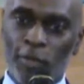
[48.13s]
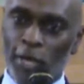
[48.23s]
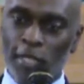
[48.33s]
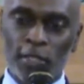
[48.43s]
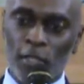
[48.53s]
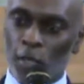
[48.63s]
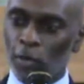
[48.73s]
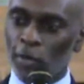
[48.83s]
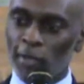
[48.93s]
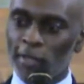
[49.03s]
praising the
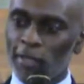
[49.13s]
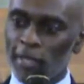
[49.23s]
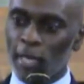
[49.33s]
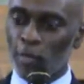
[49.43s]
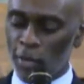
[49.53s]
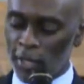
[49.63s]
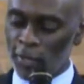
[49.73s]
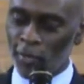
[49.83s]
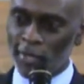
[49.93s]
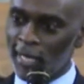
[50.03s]
Lord, saying, praise
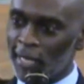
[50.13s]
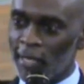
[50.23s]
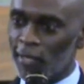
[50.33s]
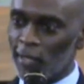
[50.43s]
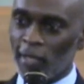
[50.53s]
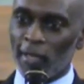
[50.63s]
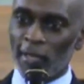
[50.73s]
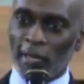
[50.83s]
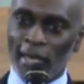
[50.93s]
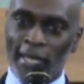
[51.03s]
the Lord. You can't get,
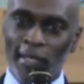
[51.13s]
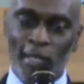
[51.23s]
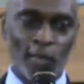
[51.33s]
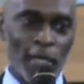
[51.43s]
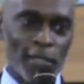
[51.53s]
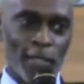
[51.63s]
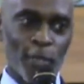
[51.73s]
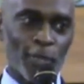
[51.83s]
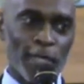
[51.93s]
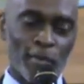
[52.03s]
I can't get my son
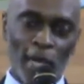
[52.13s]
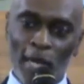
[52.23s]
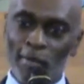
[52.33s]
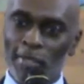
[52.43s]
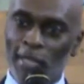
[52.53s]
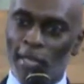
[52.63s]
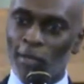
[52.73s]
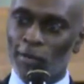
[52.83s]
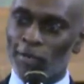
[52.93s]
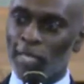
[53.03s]
to read the Bible, let
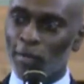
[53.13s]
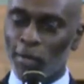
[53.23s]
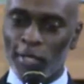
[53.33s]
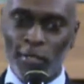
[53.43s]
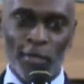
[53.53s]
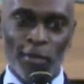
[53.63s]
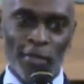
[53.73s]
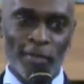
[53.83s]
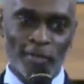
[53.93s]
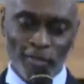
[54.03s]
alone say, praise the
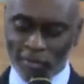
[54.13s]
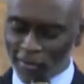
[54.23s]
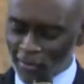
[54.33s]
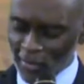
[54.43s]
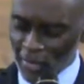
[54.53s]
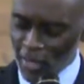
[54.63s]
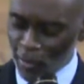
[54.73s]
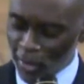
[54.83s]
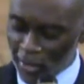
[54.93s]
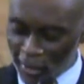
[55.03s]
Lord. But,